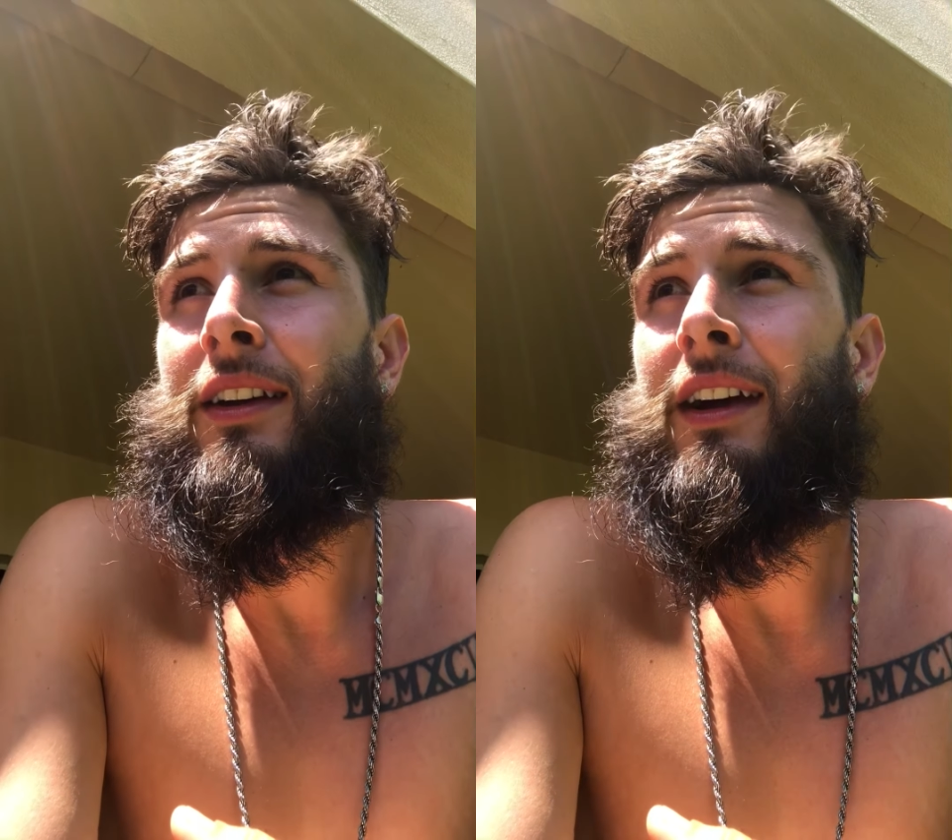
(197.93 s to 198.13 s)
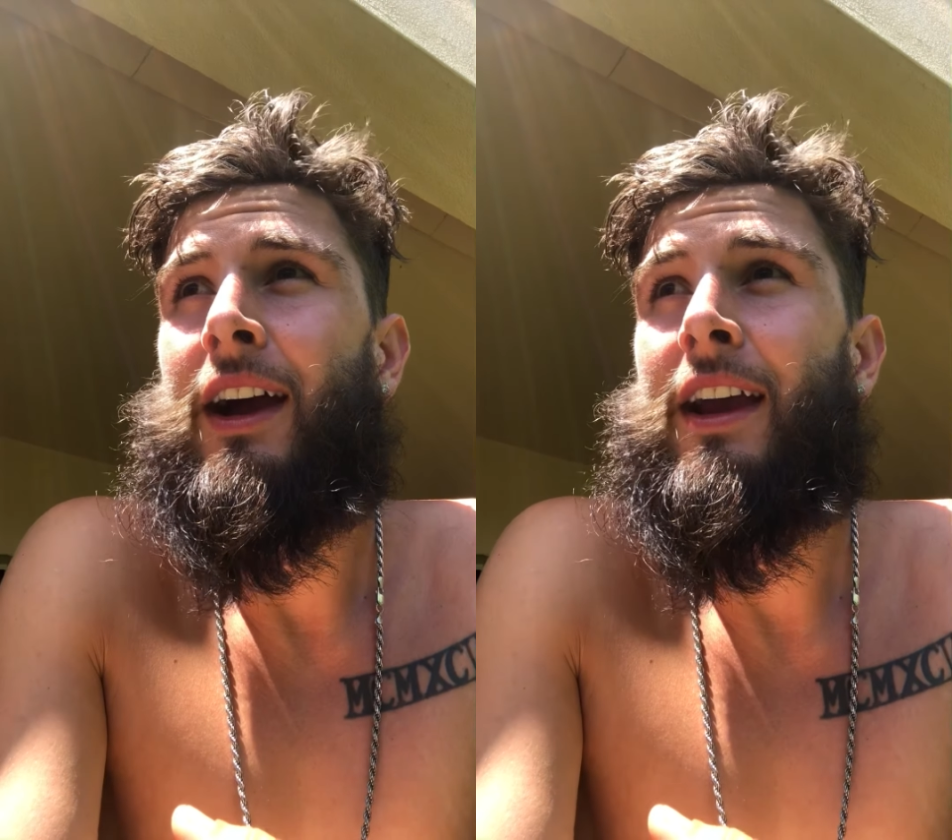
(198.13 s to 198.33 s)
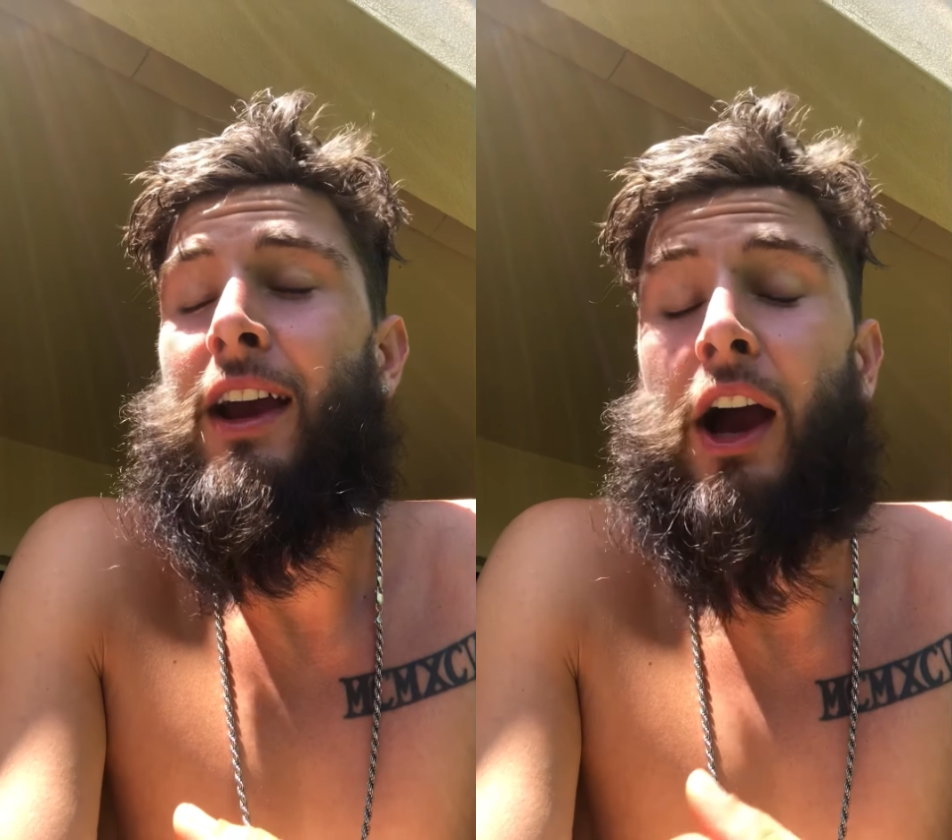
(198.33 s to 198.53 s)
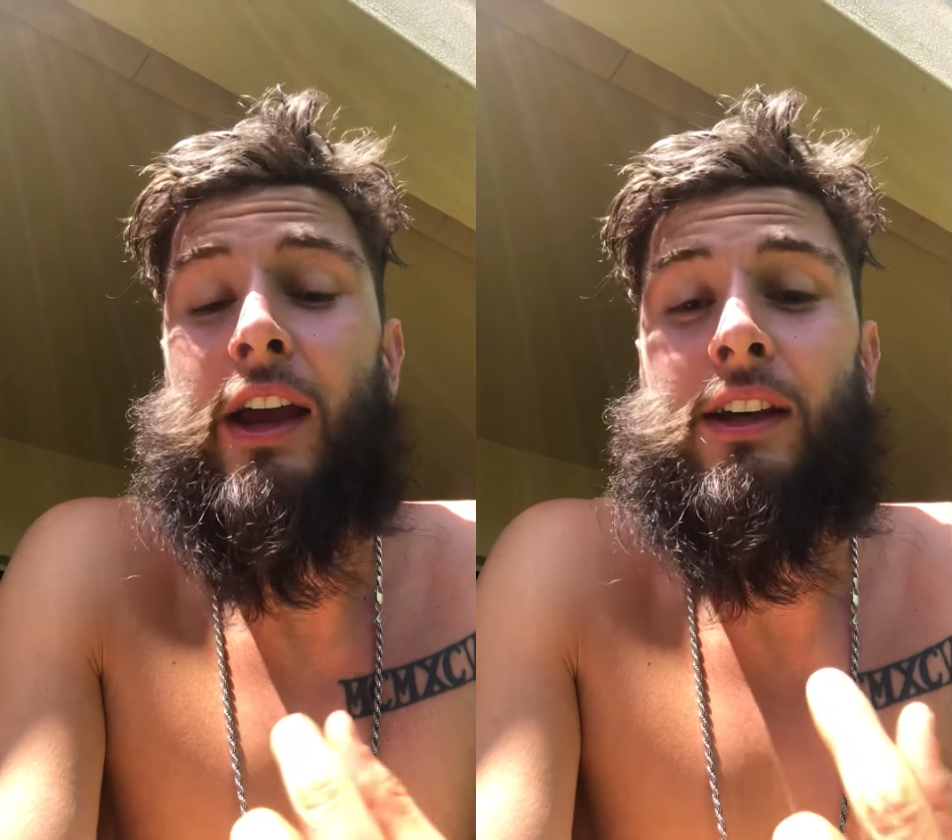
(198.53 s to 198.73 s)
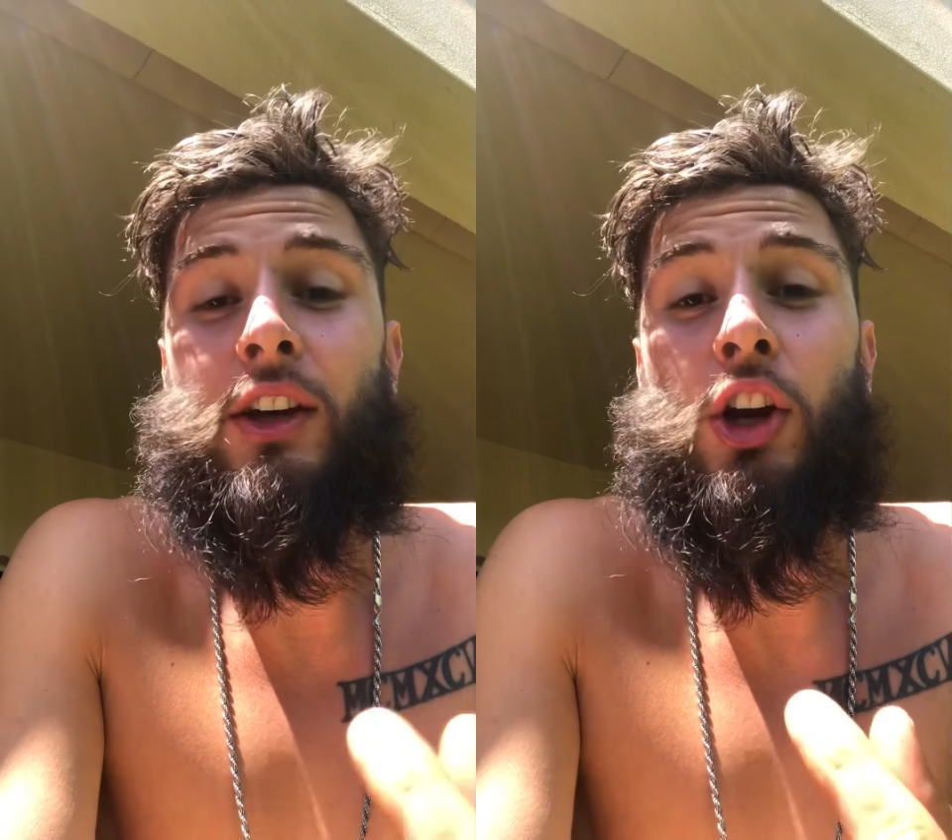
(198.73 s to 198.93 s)

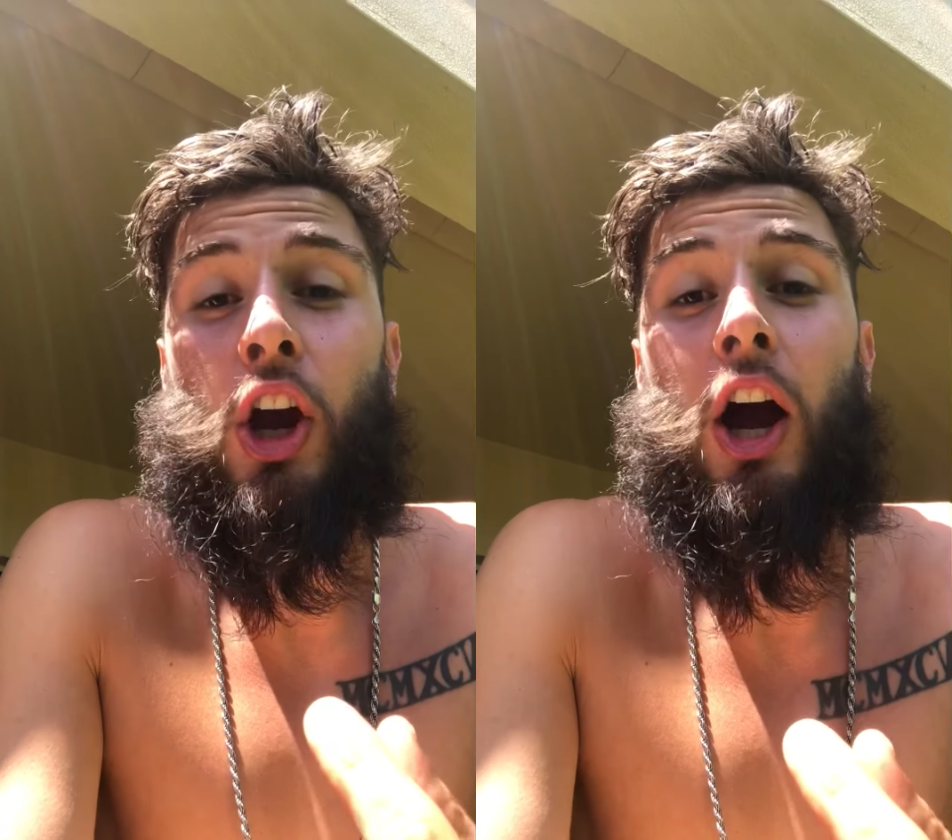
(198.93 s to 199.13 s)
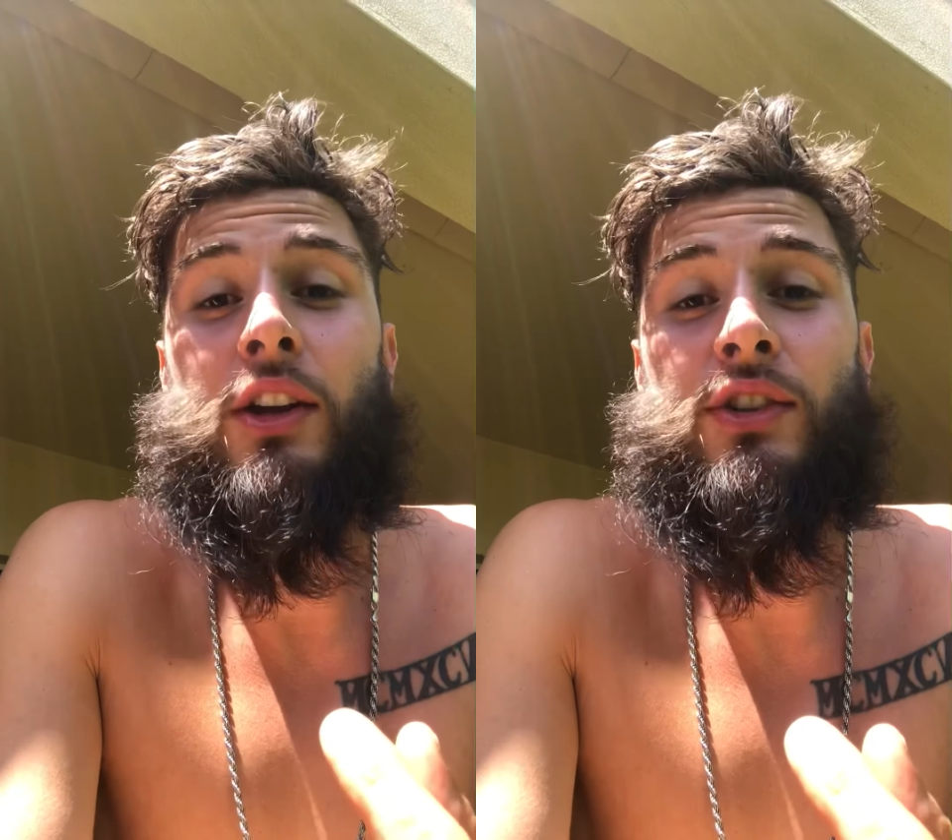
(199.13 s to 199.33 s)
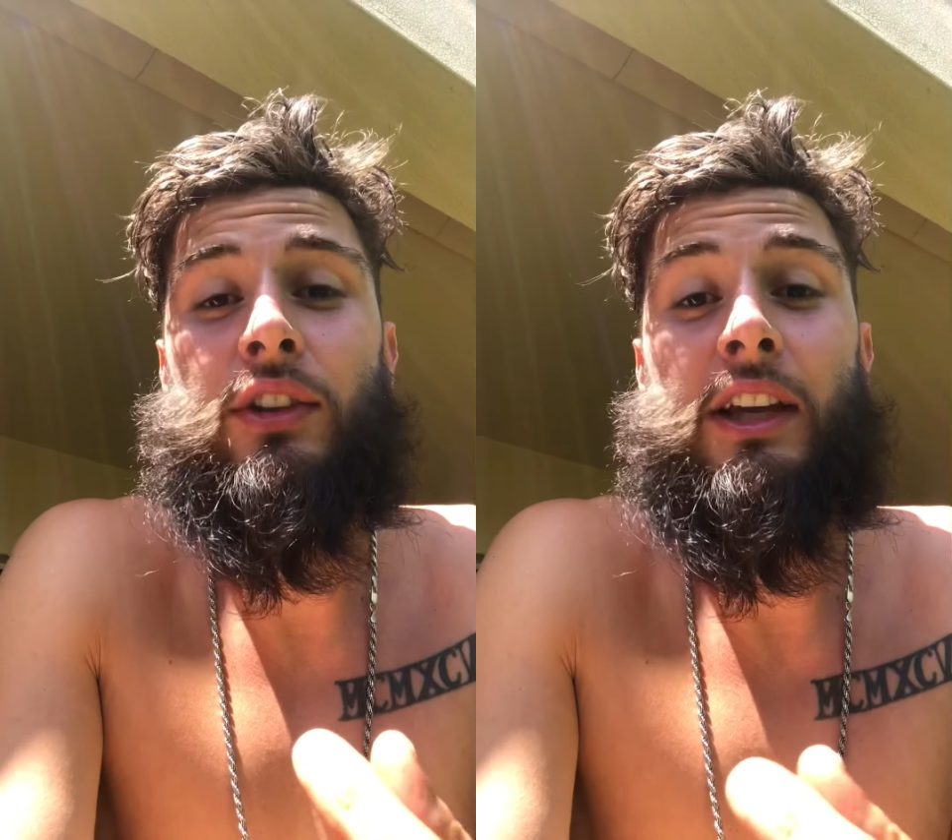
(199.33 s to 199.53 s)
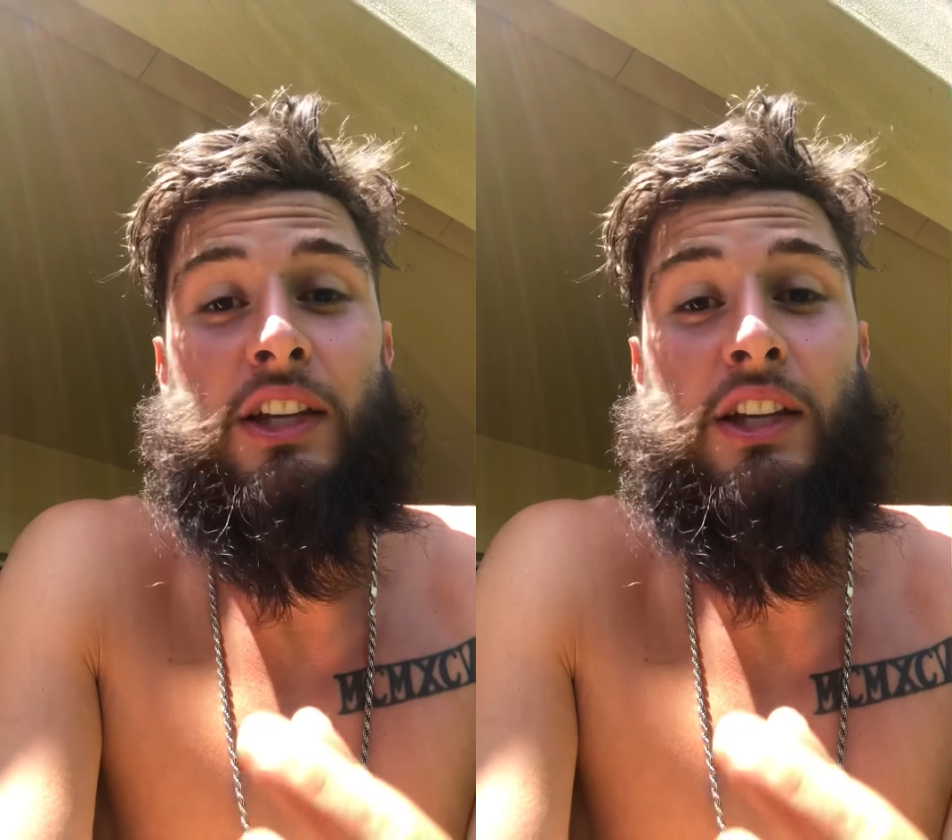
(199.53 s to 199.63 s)
I constantly,